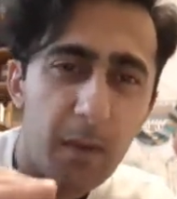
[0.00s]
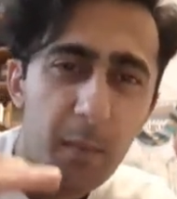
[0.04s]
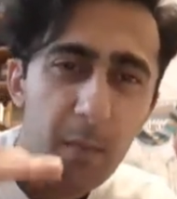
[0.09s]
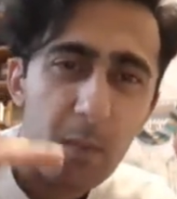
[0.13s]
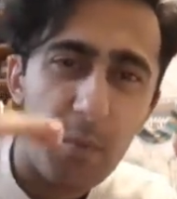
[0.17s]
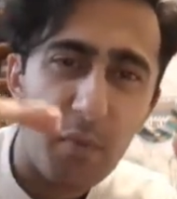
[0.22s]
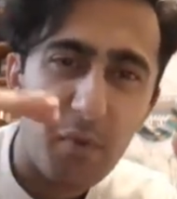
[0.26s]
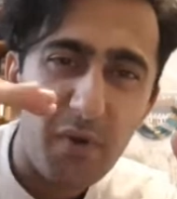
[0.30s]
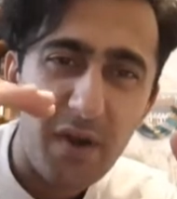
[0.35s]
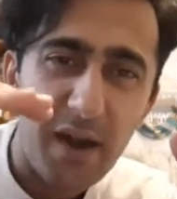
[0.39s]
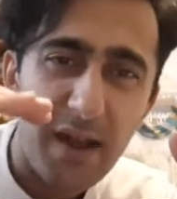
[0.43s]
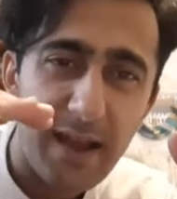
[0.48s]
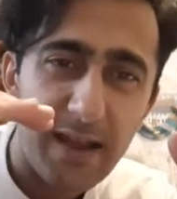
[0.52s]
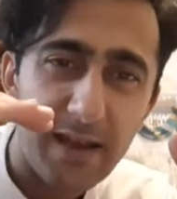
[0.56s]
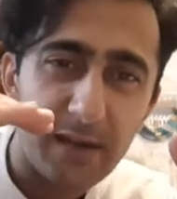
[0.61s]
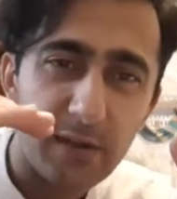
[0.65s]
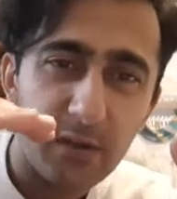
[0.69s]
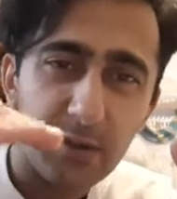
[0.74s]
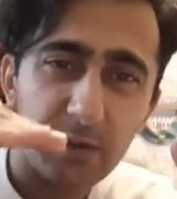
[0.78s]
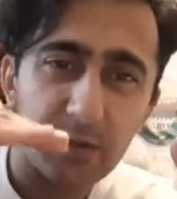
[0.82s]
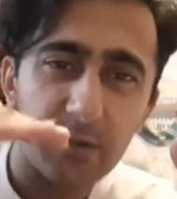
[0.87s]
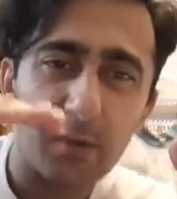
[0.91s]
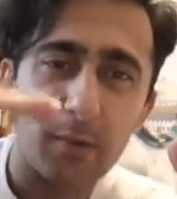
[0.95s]
brand
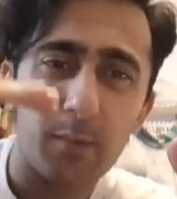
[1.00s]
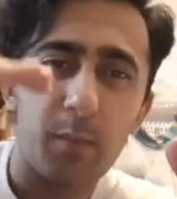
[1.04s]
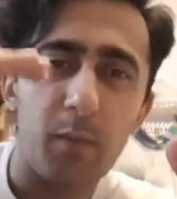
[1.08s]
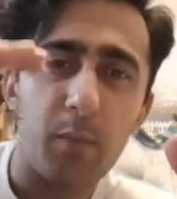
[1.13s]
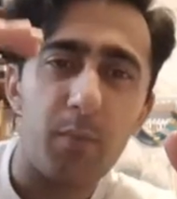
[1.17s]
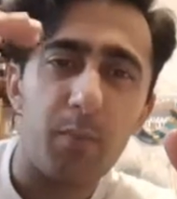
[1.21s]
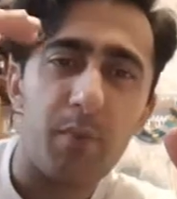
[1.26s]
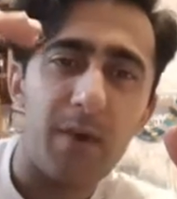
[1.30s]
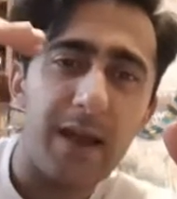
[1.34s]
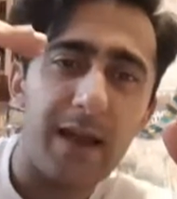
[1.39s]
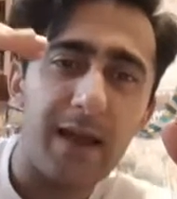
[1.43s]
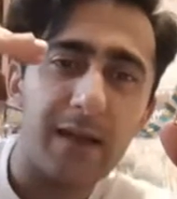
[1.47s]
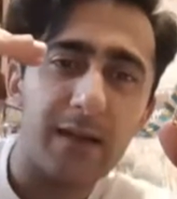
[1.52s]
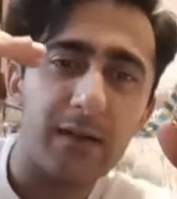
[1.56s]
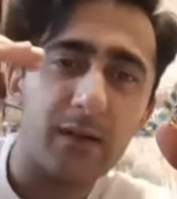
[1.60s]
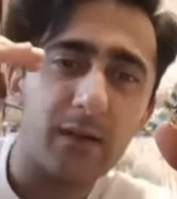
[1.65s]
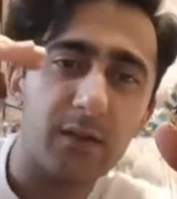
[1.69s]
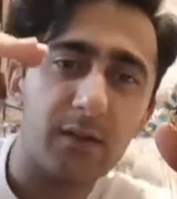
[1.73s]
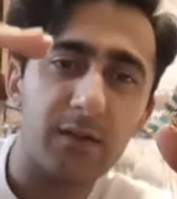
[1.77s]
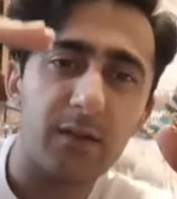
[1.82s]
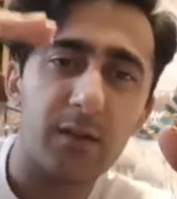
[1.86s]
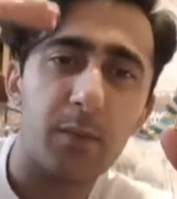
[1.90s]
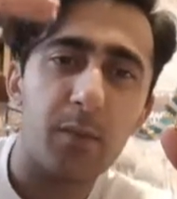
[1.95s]
on top of brand
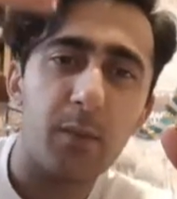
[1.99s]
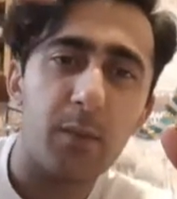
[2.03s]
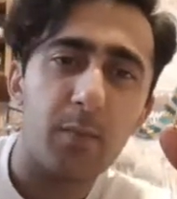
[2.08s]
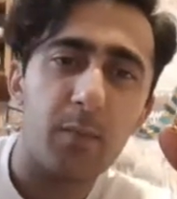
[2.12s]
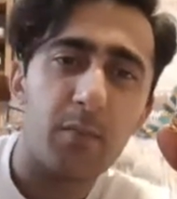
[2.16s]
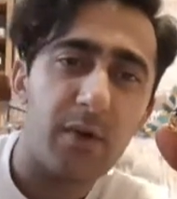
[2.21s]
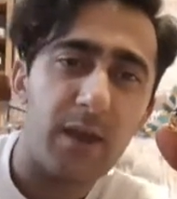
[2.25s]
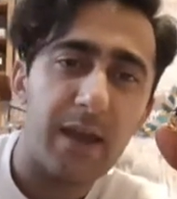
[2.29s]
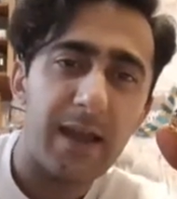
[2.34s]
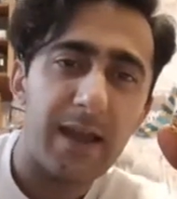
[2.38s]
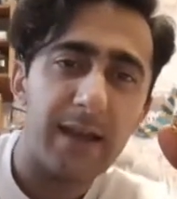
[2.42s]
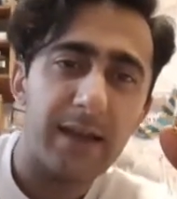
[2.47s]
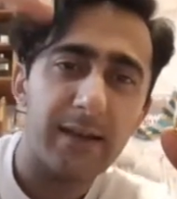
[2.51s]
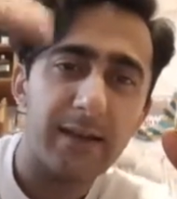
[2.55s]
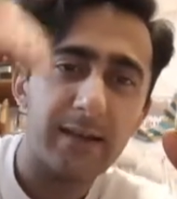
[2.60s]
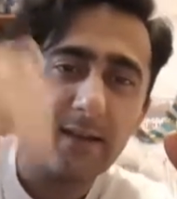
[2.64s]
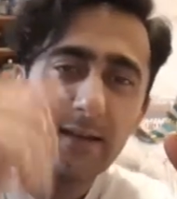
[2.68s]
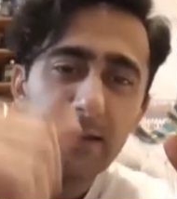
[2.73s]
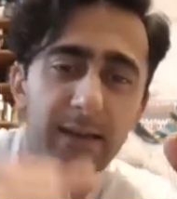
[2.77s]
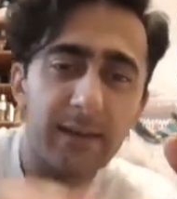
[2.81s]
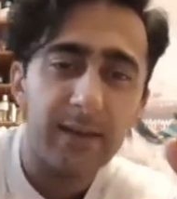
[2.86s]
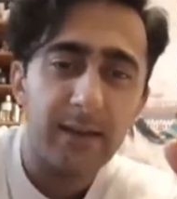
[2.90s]
on top of brand,